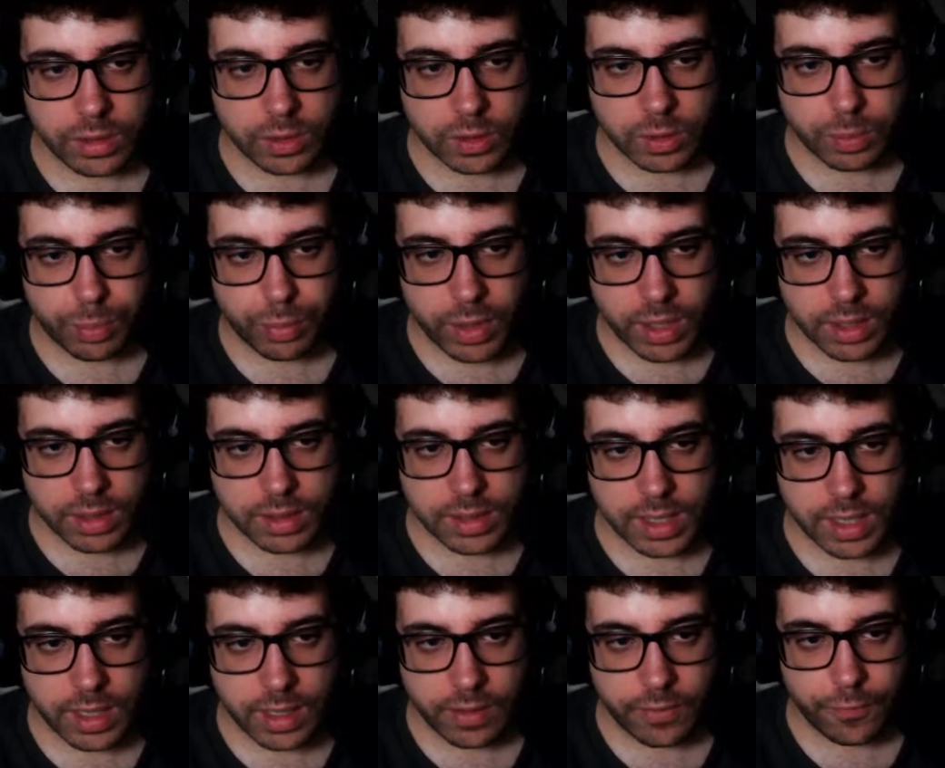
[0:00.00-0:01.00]
enter
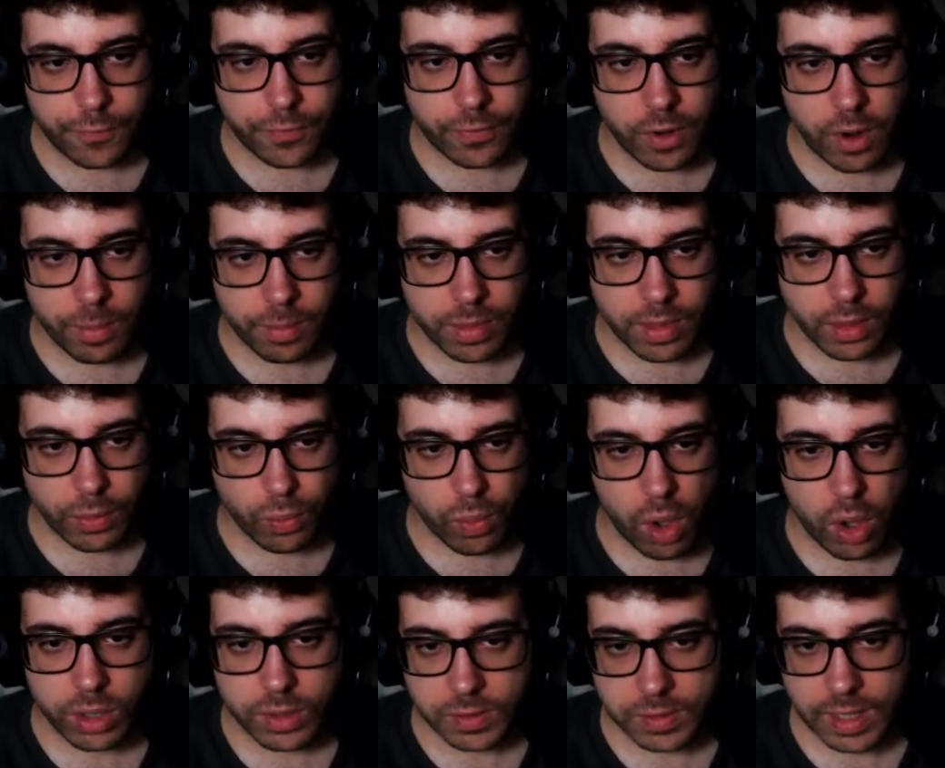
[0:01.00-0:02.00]
sprinting from the
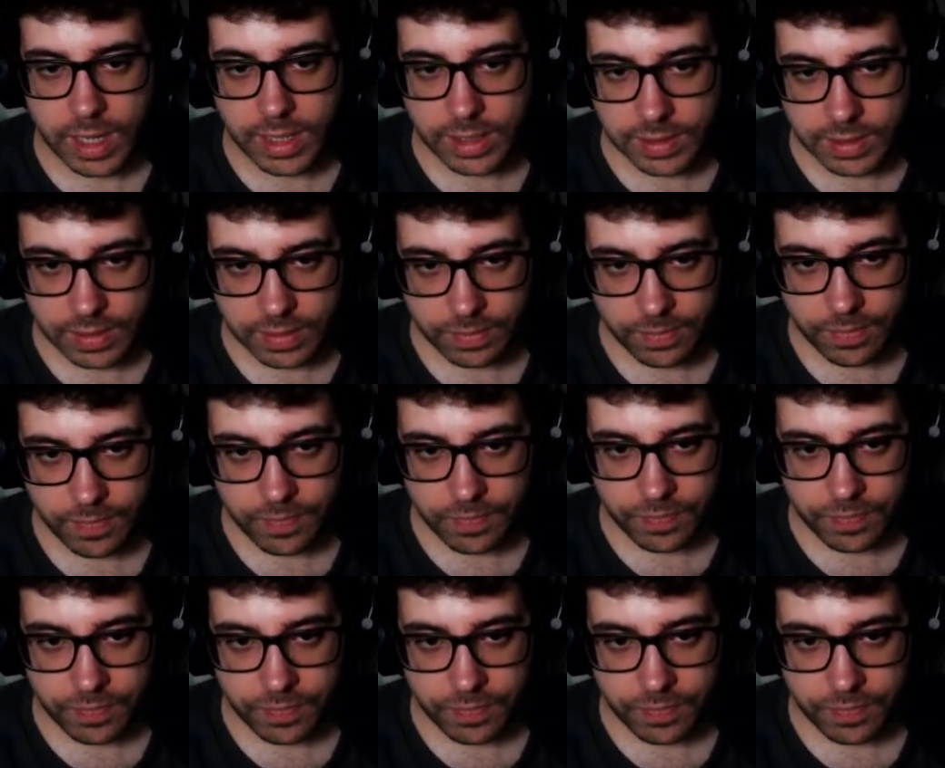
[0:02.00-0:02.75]
walk state.